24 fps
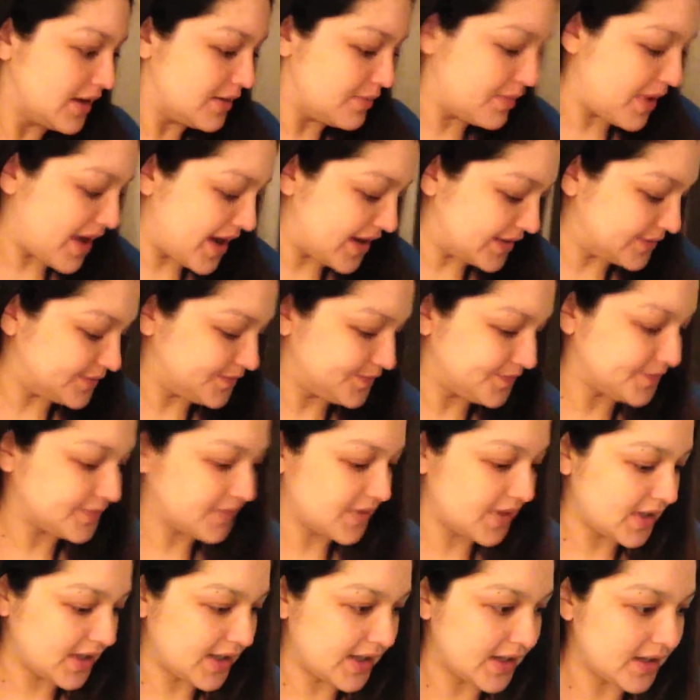But
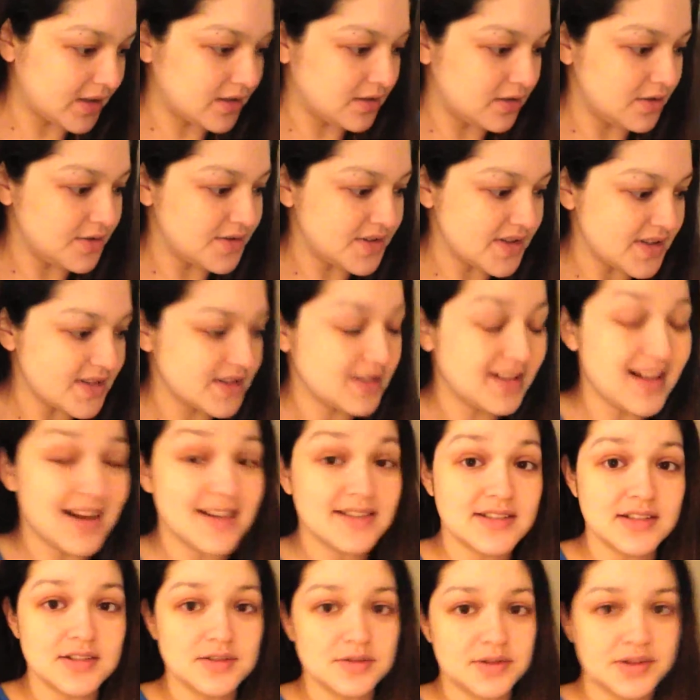I've got to close these
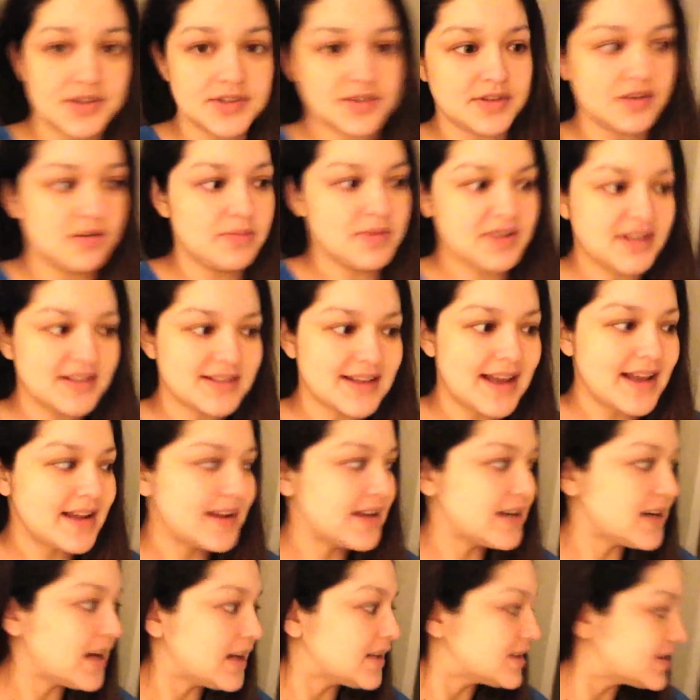closet doors though because I
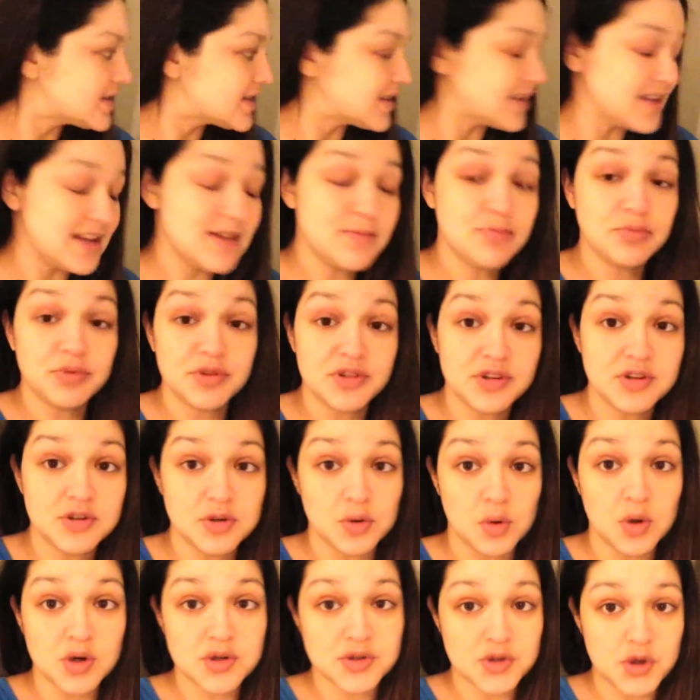cannot sleep with
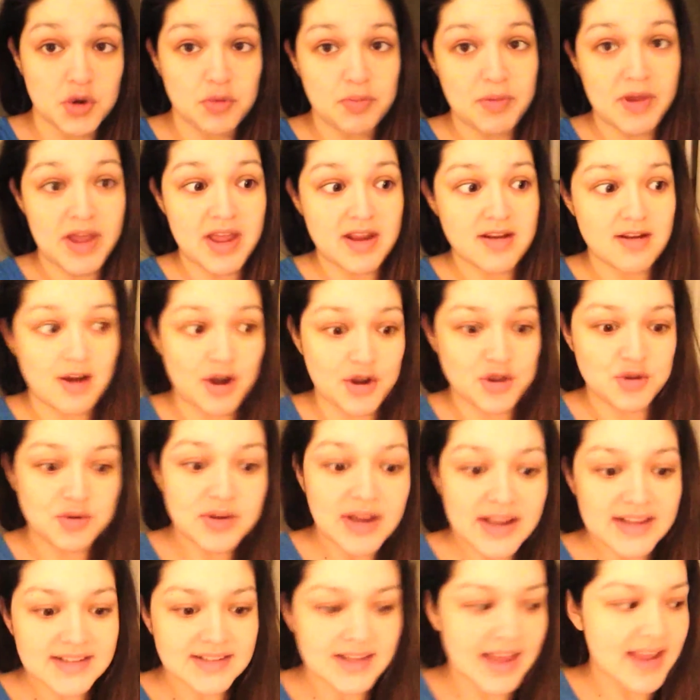doors open. Are you
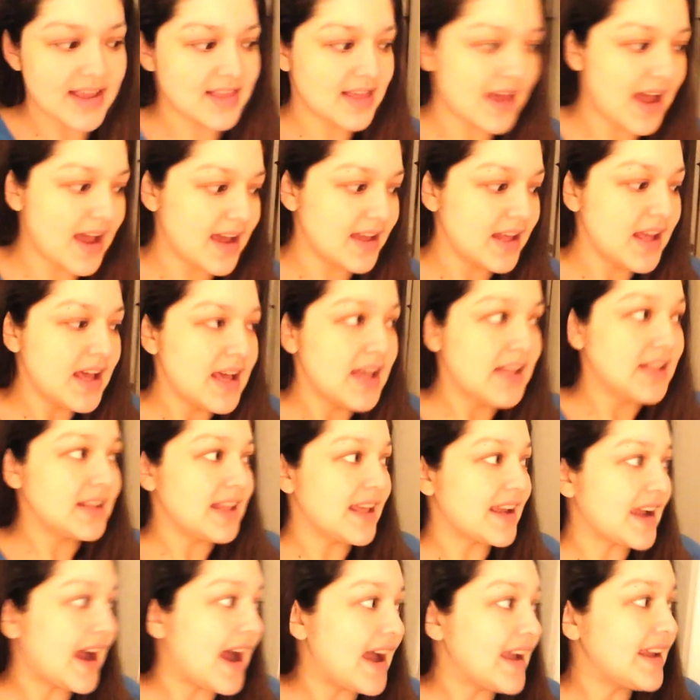guys like that?
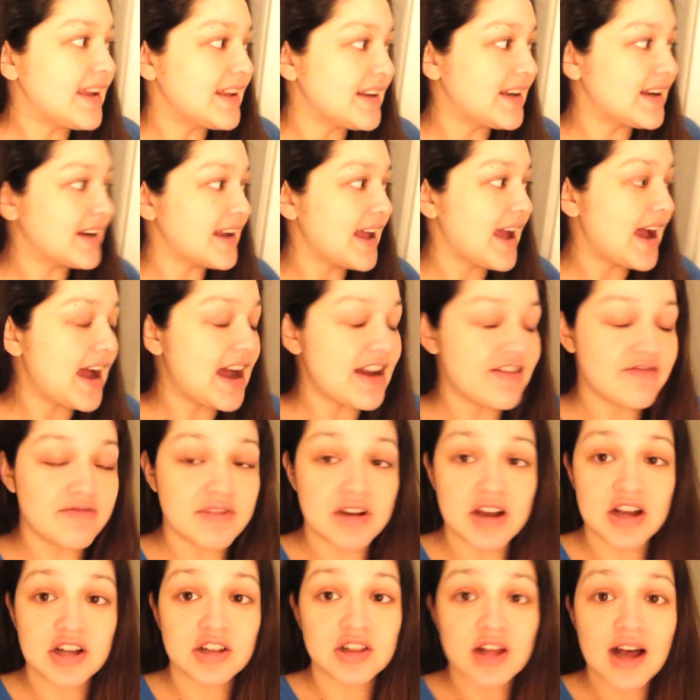Like I cannot have
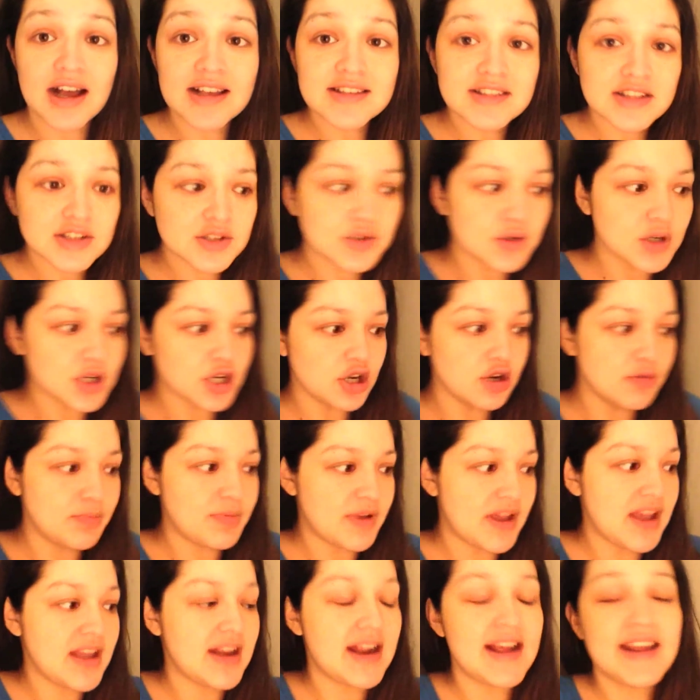a closet door
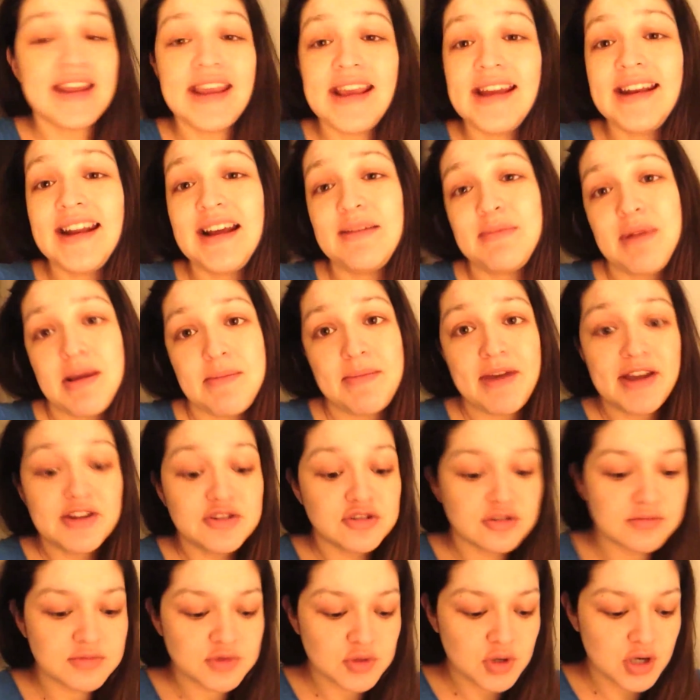open. I can't have my
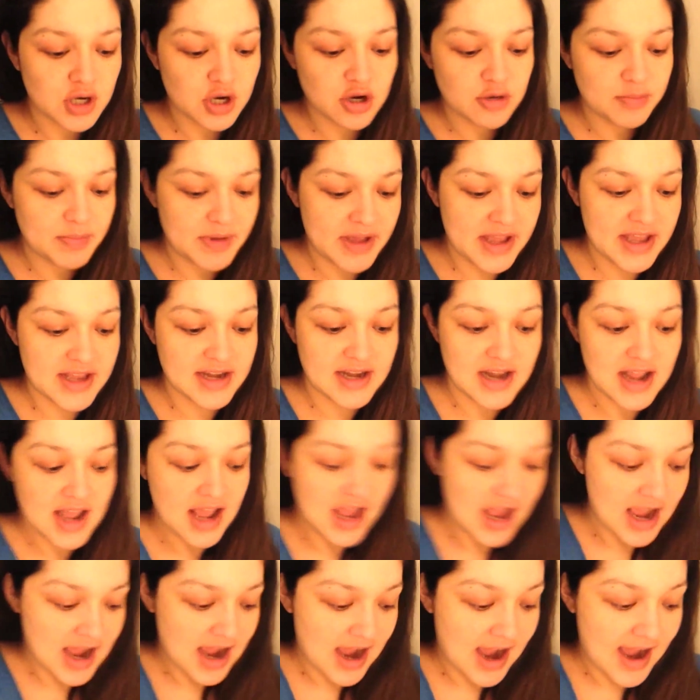bedroom door open.
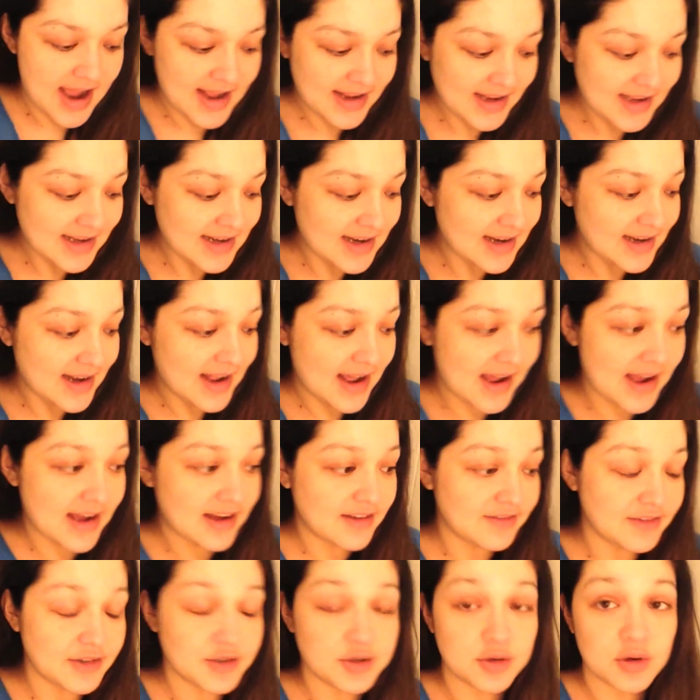I cannot
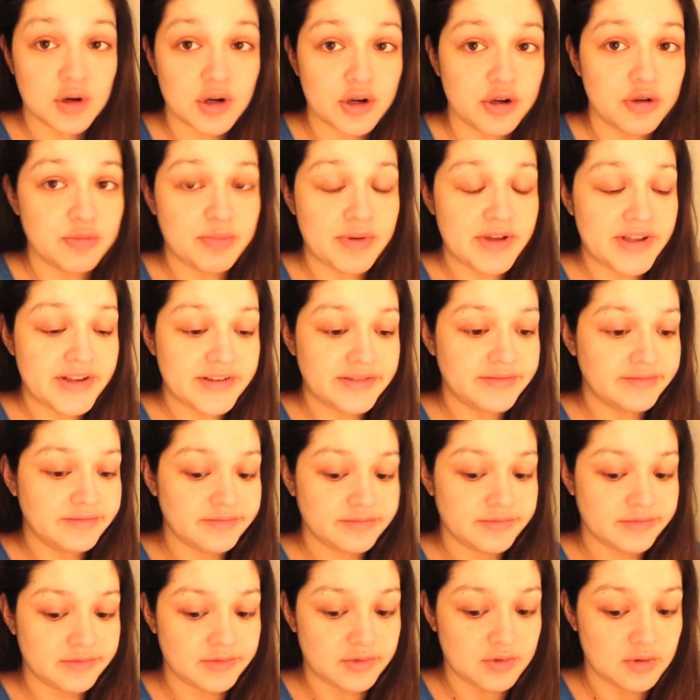have a door
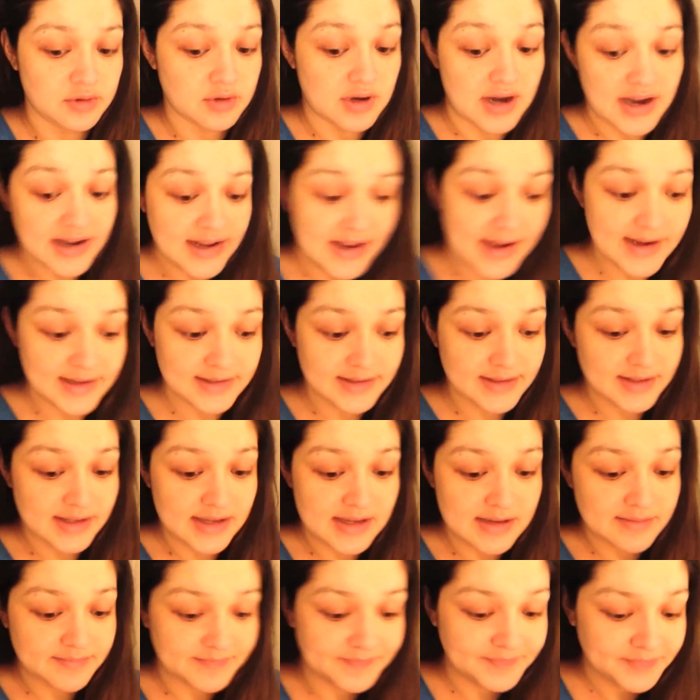open or I can't
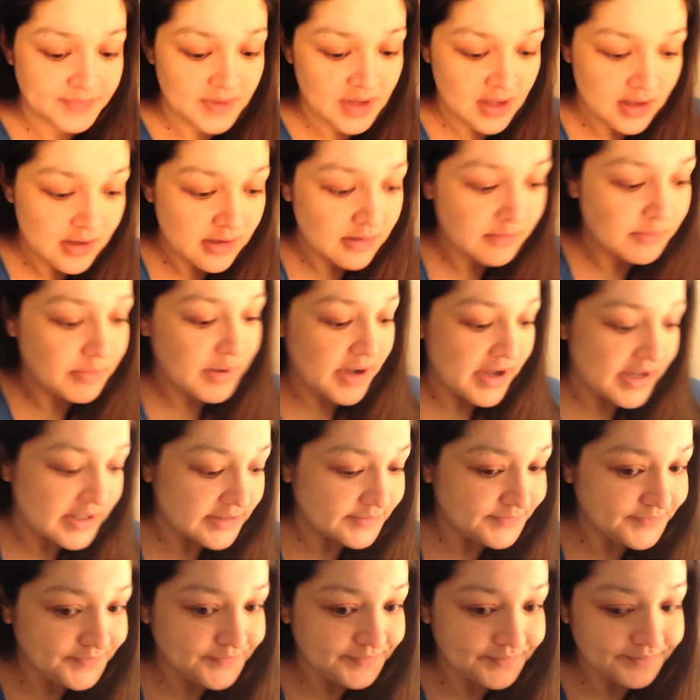sleep. But